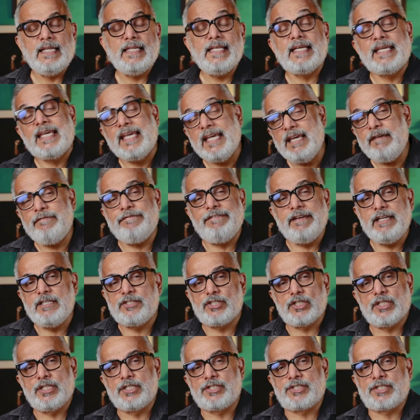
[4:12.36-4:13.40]
The key
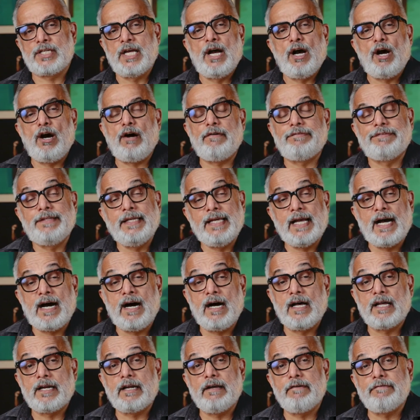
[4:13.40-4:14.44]
features of the
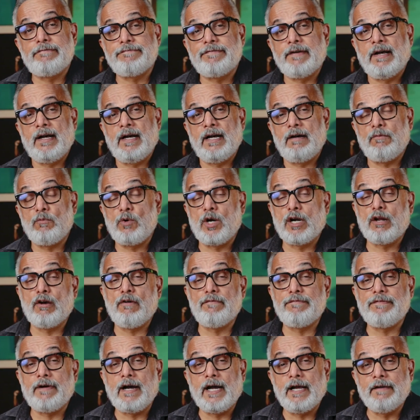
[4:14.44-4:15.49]

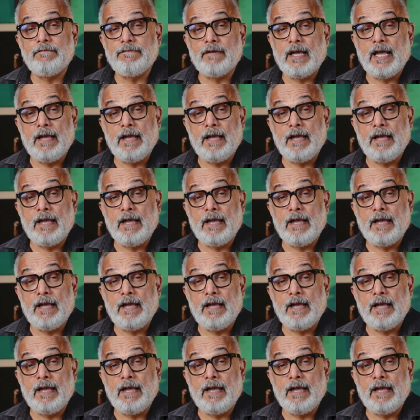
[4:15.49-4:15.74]
RF-105